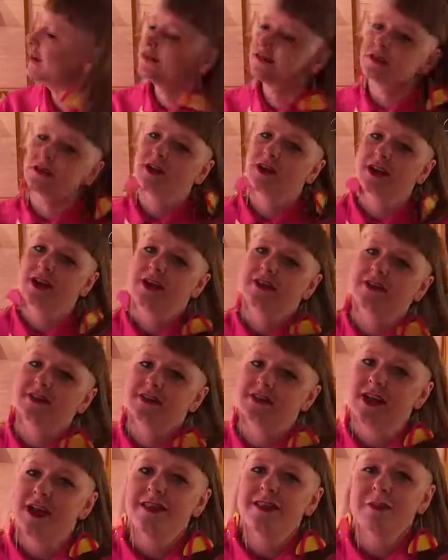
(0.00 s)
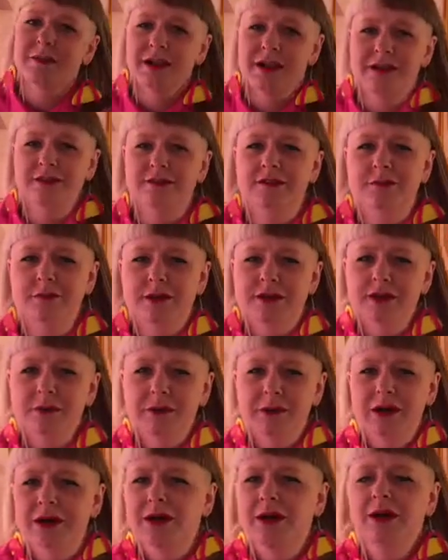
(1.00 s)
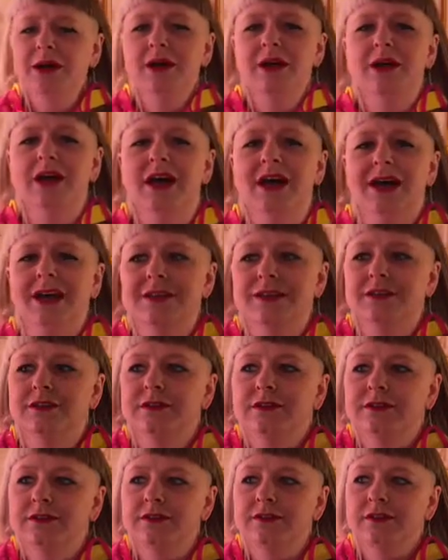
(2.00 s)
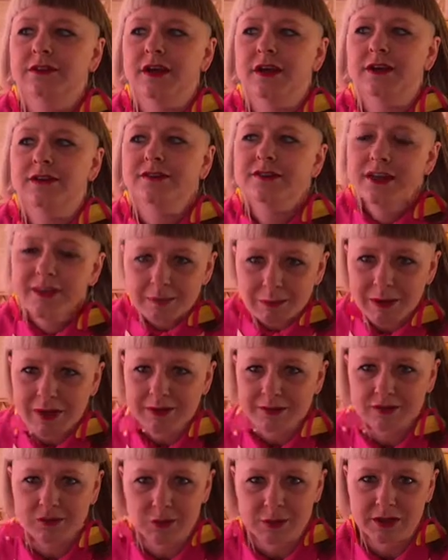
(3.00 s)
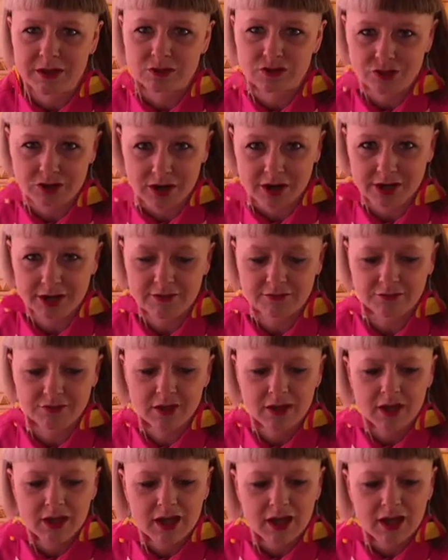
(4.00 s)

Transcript: And so kind of like say the places where you park and say the places where you drive.